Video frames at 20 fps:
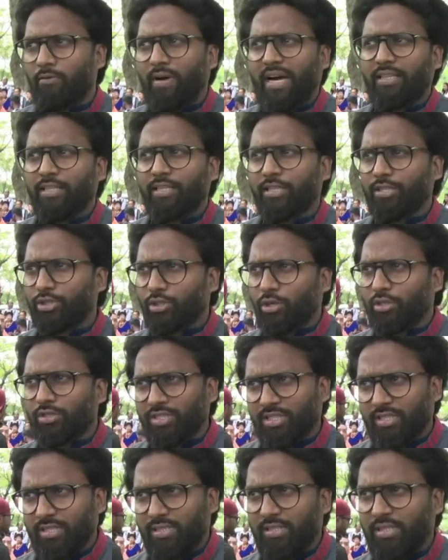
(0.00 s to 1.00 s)
Why these
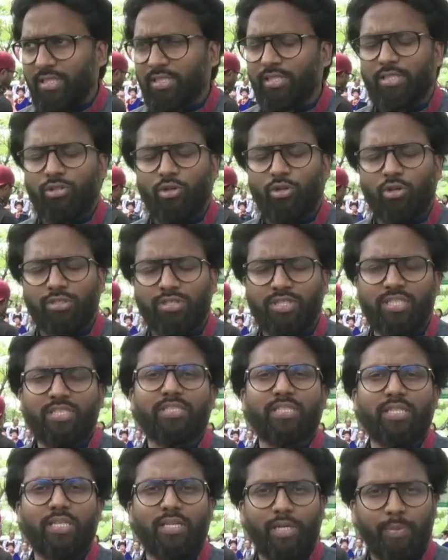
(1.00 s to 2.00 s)
torches? These
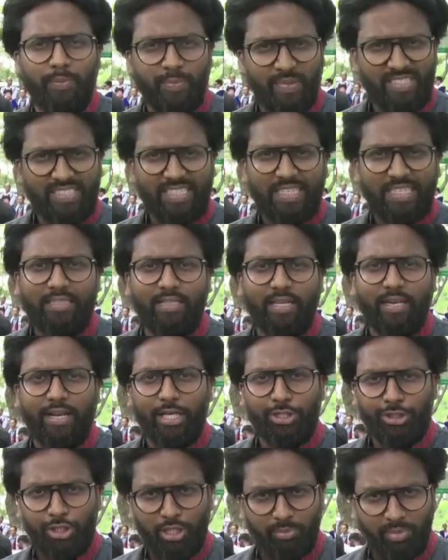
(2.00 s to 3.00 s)
torches represent the
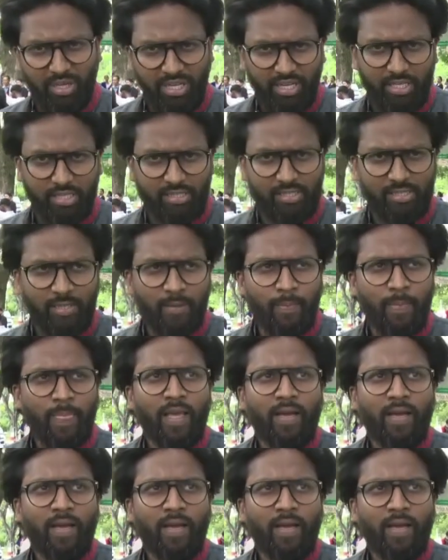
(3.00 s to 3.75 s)
nation builders